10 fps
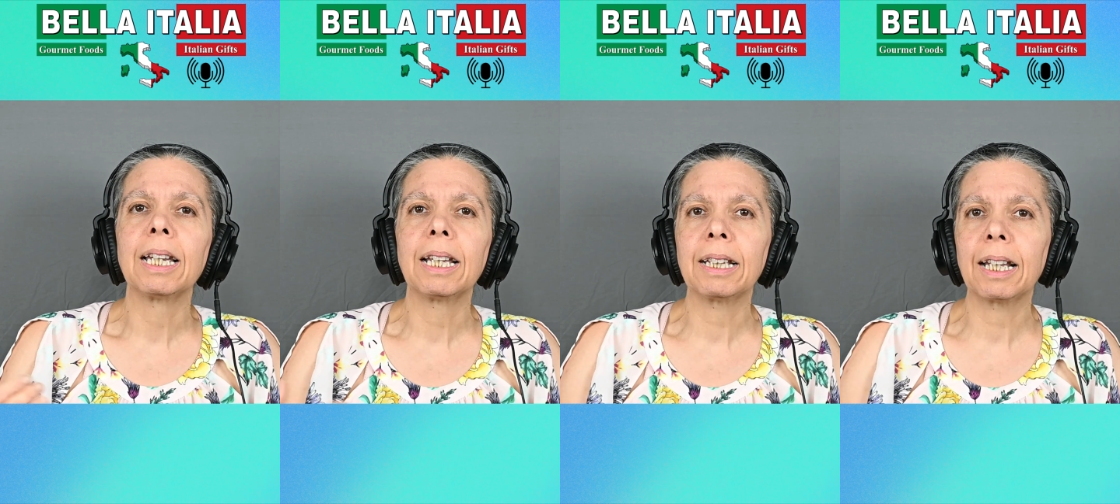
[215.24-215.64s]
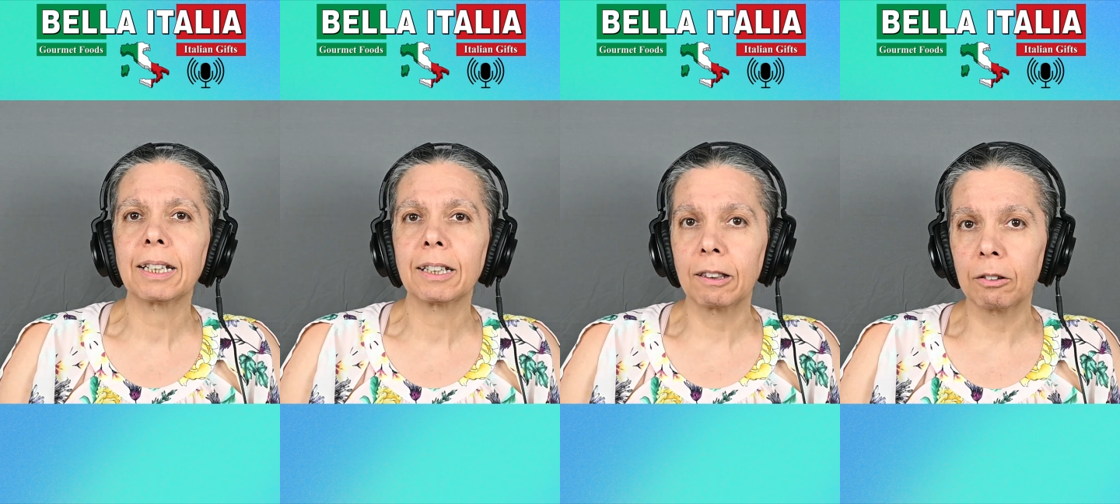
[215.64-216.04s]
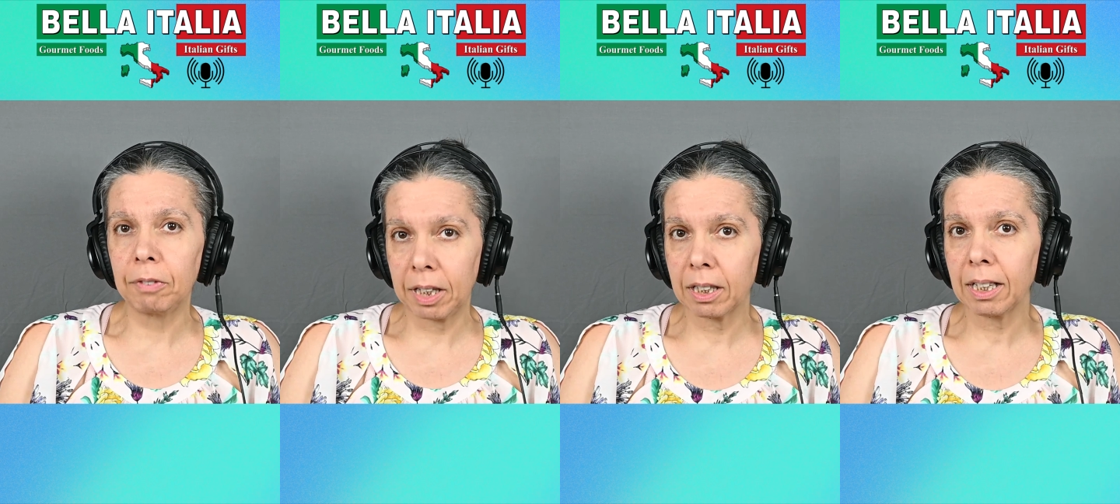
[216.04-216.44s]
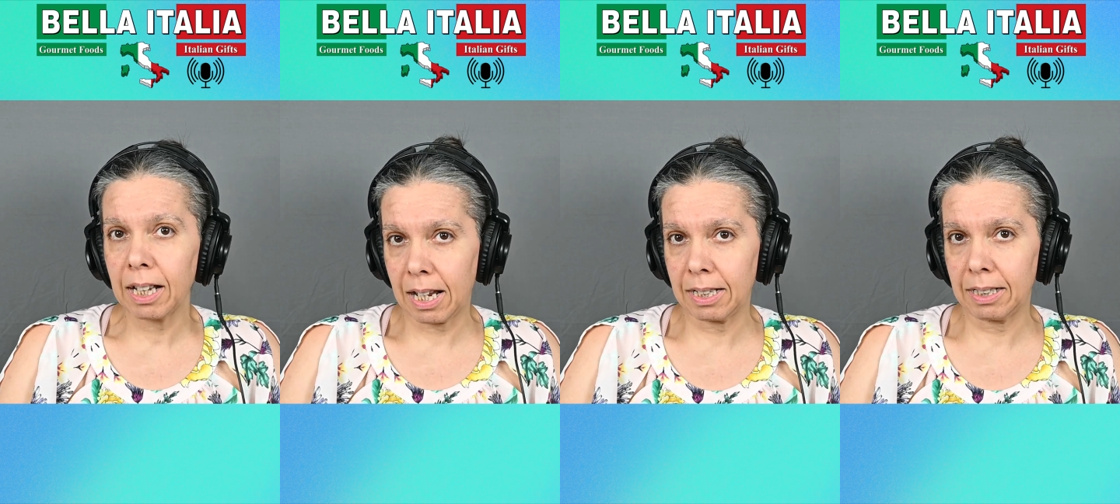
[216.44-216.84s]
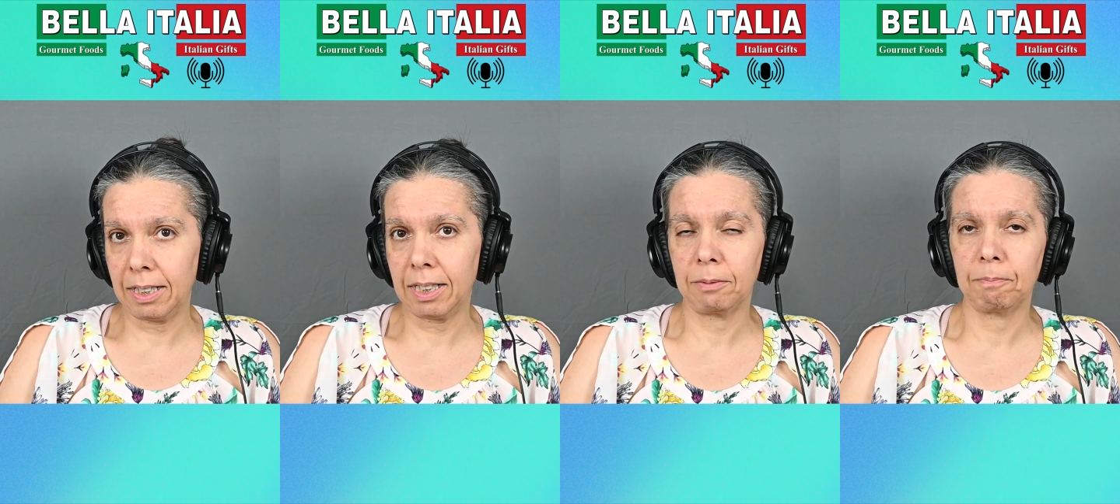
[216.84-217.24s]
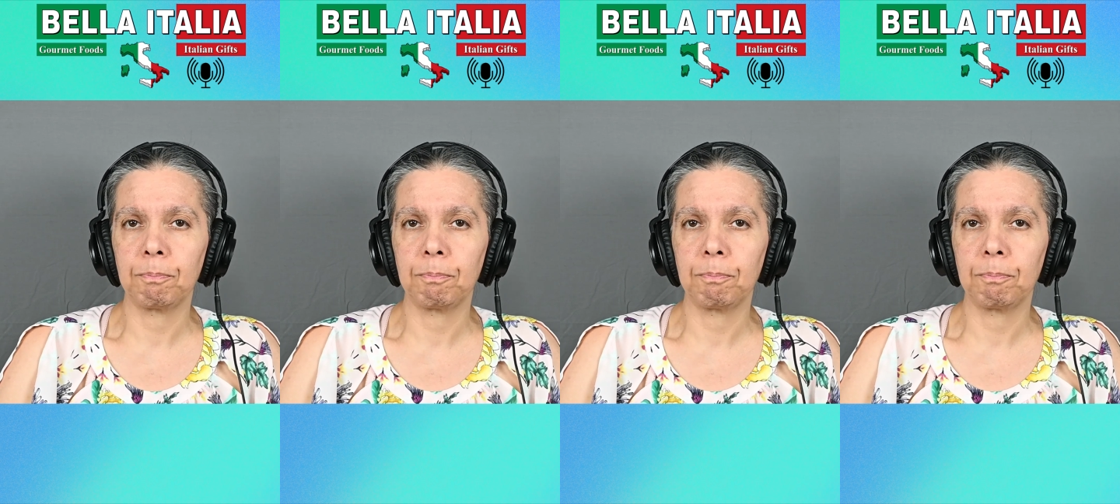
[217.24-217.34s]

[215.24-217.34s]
And then at the very end,